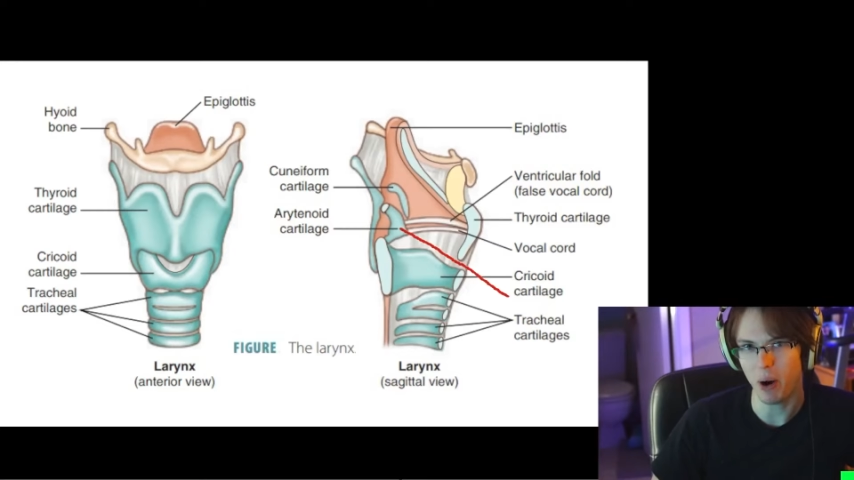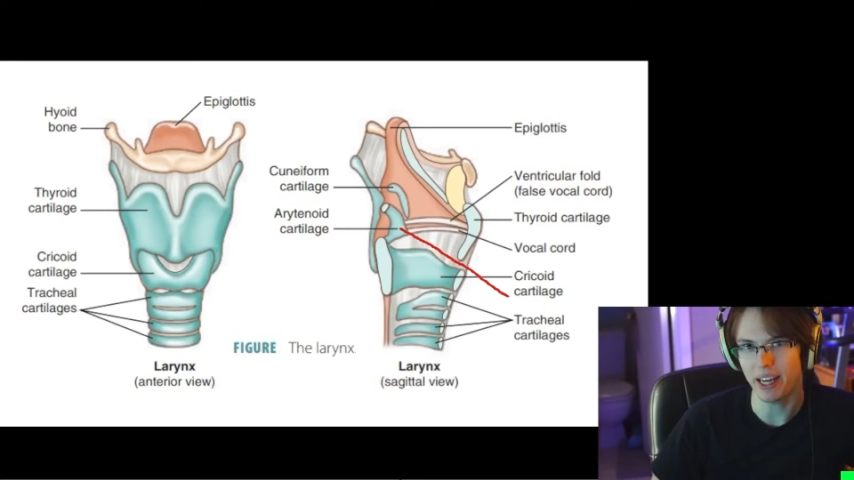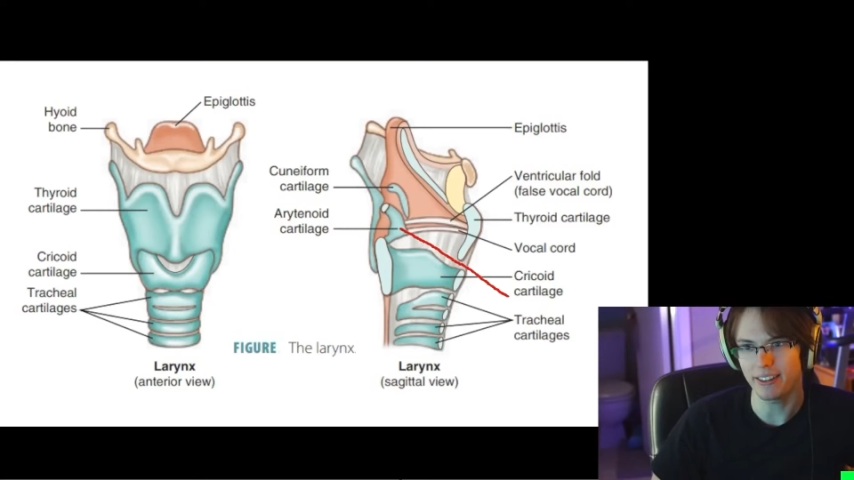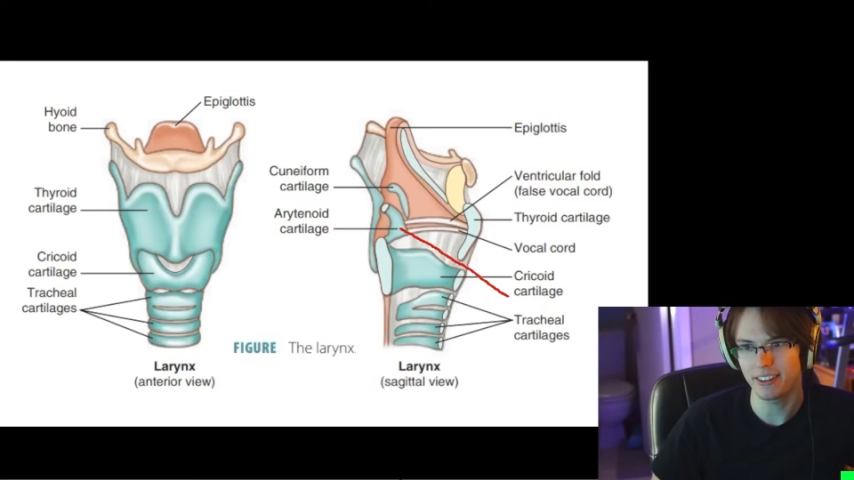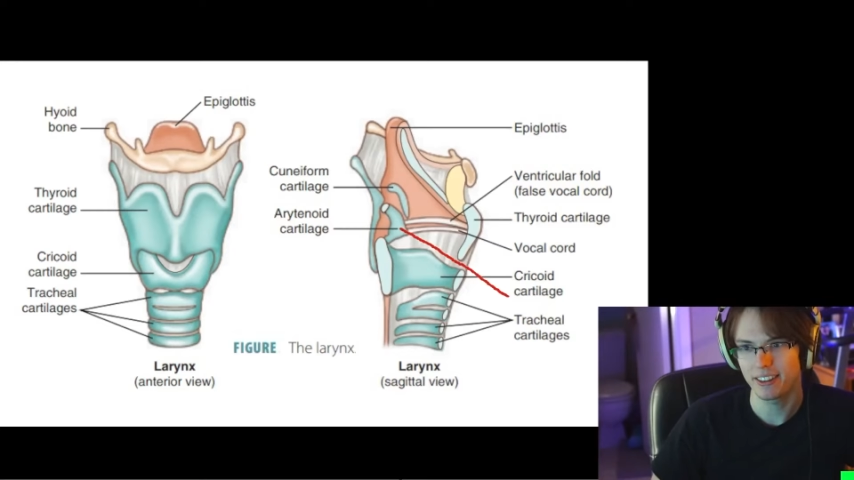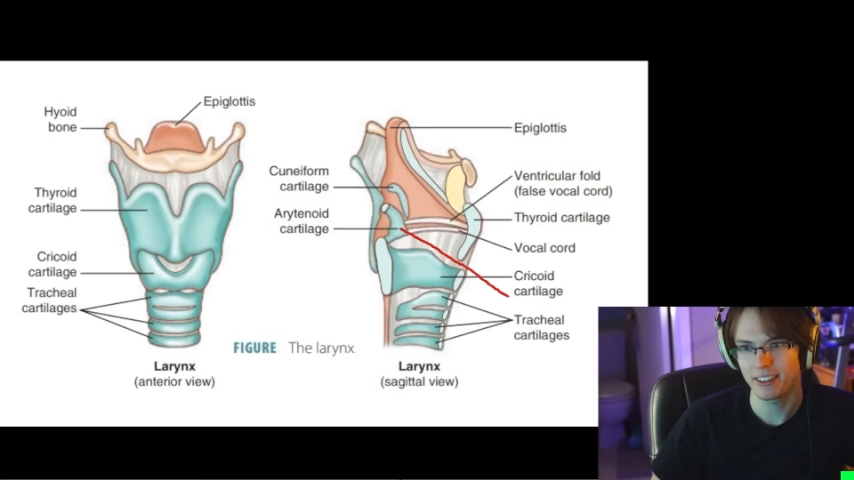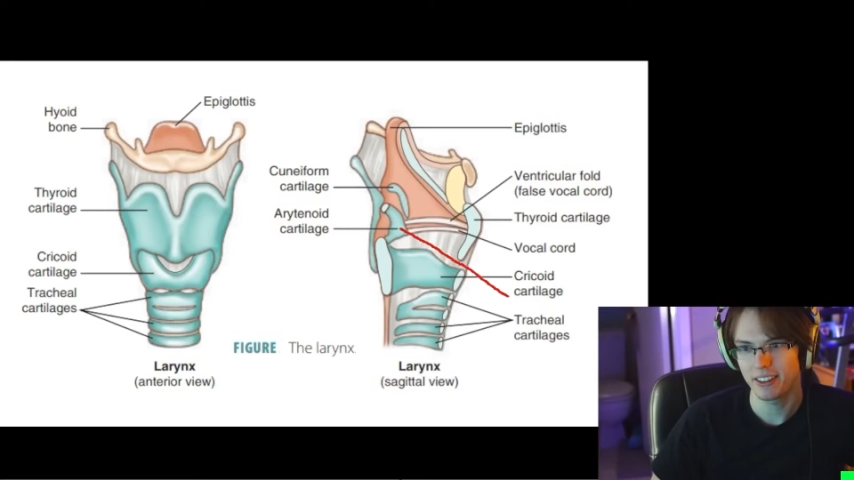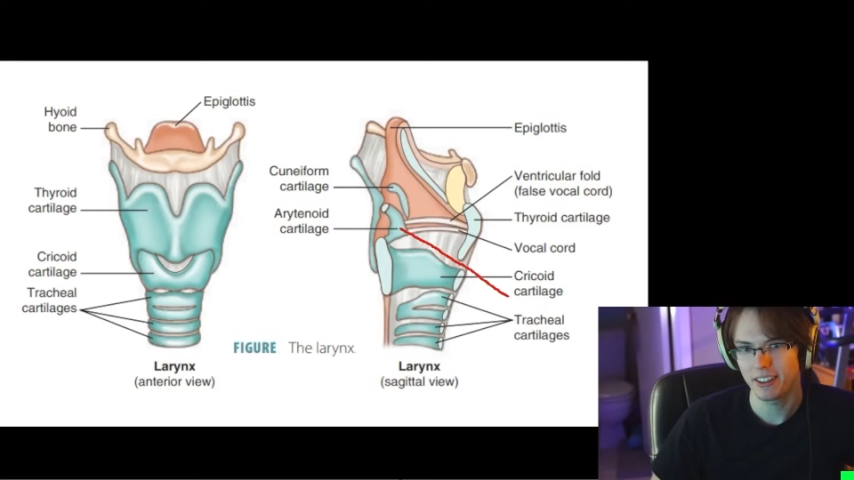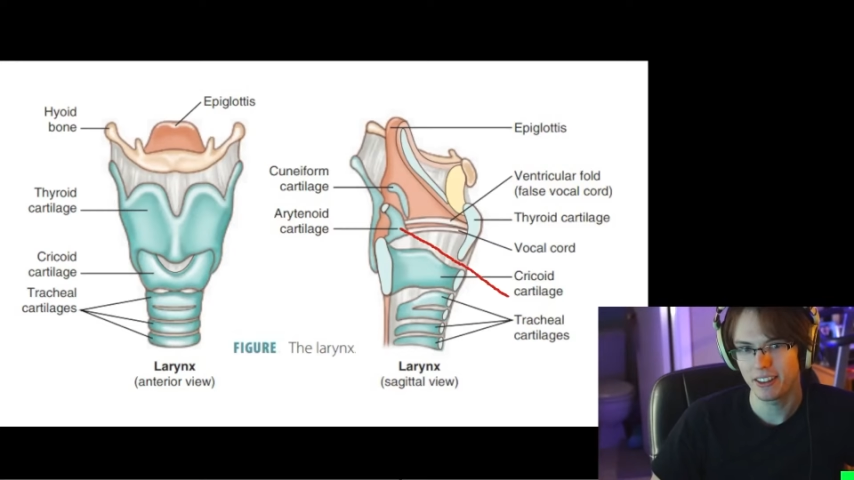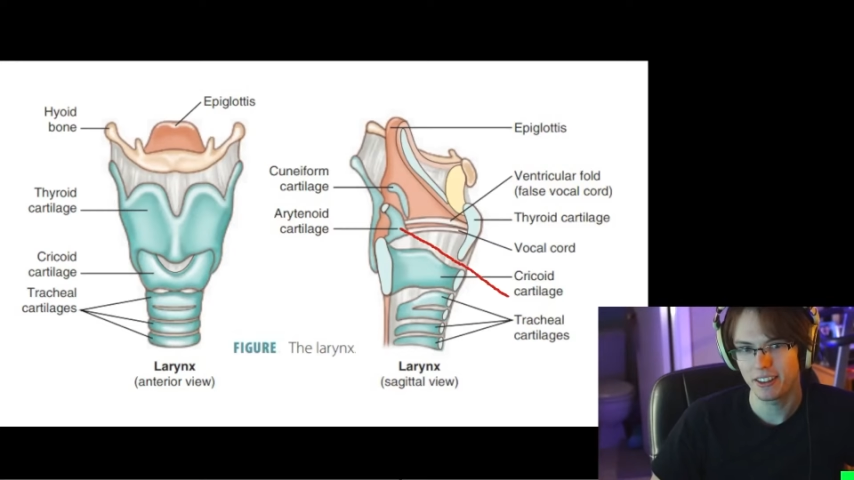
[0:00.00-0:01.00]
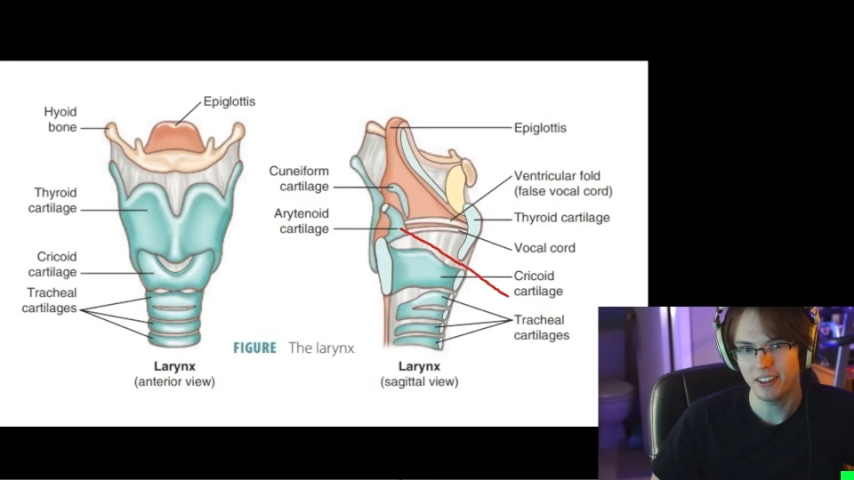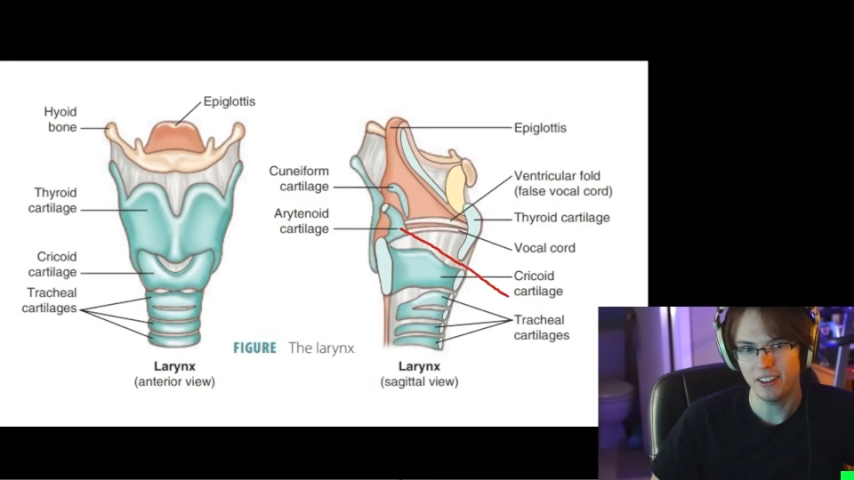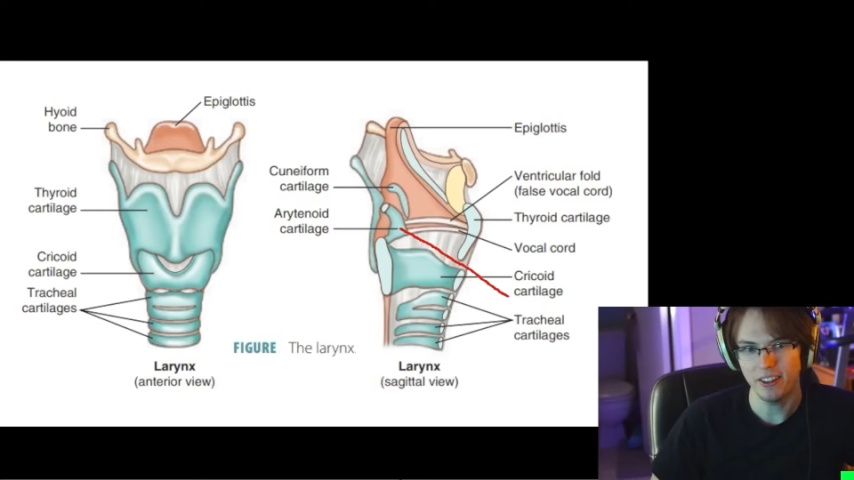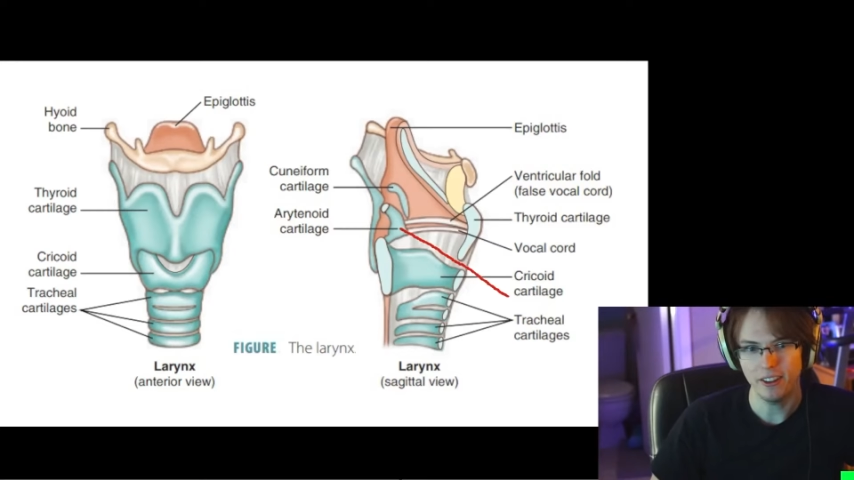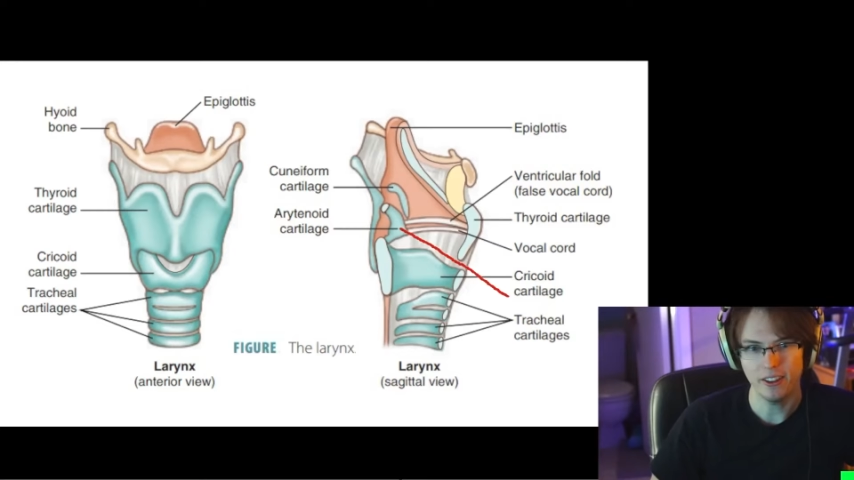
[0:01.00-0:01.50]
wait.
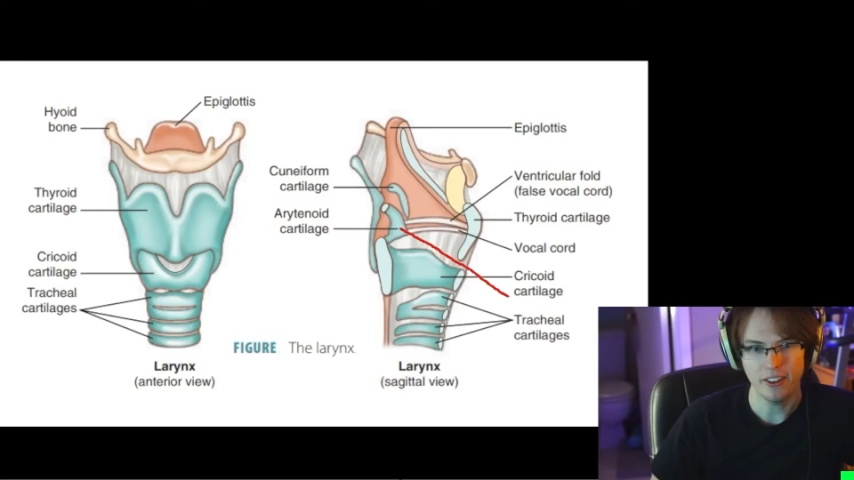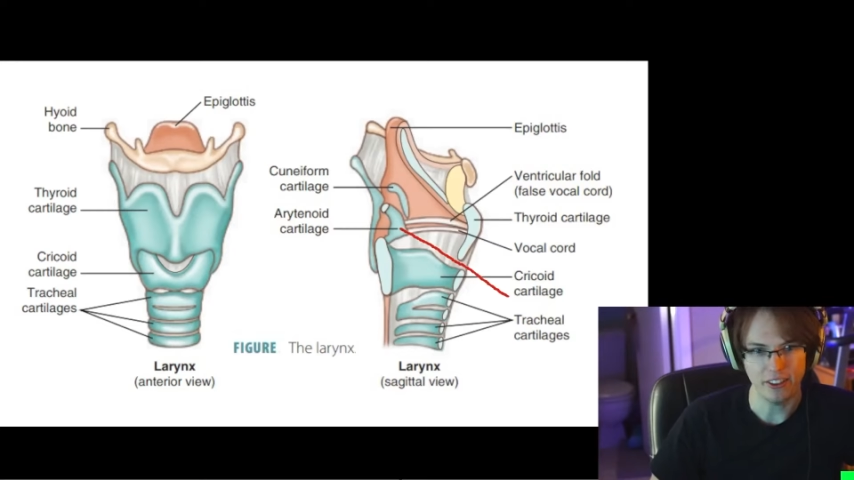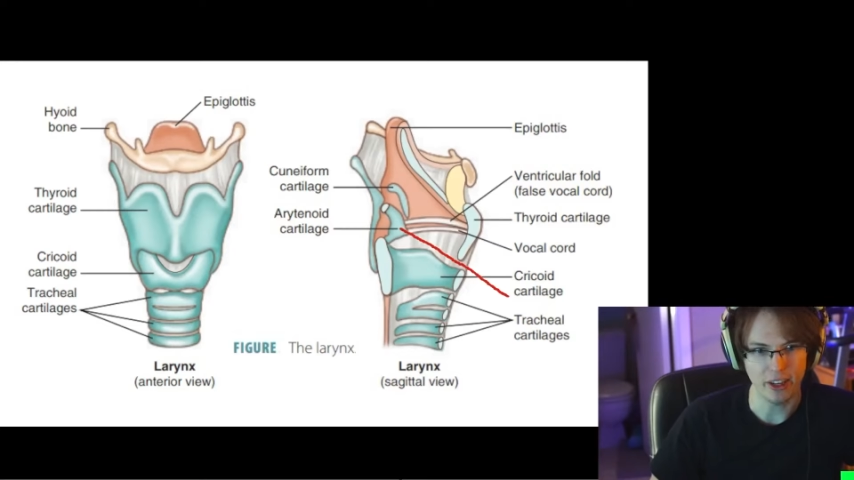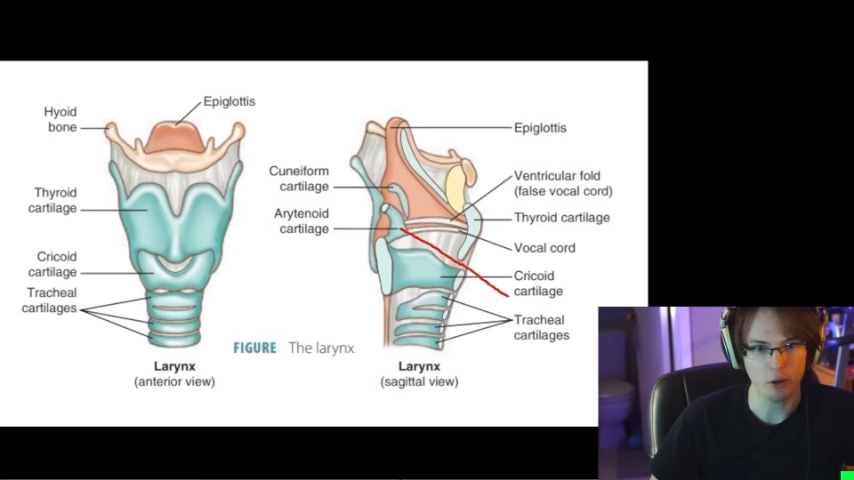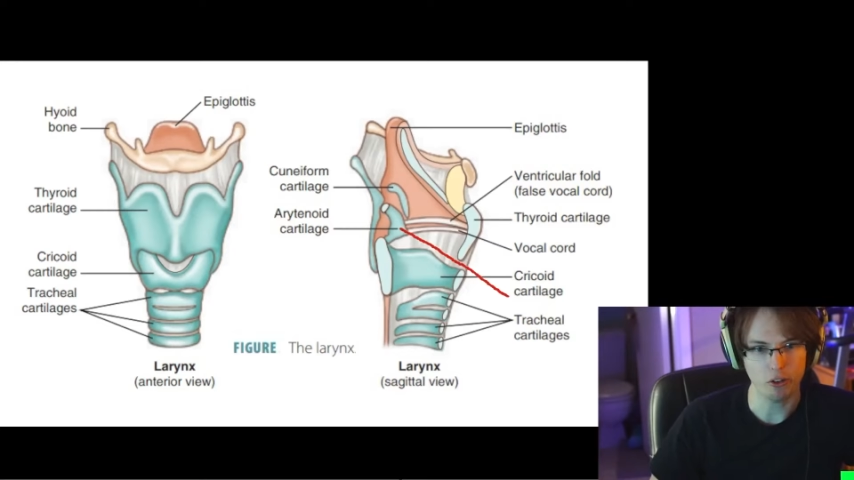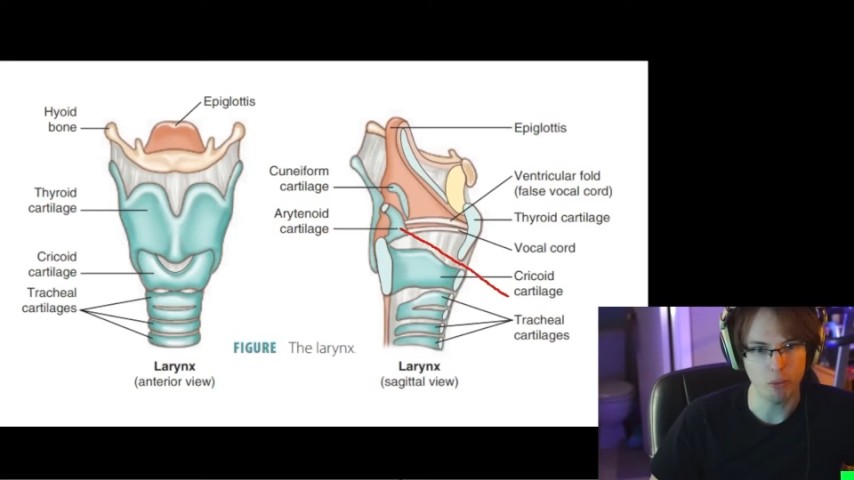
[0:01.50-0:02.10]
There's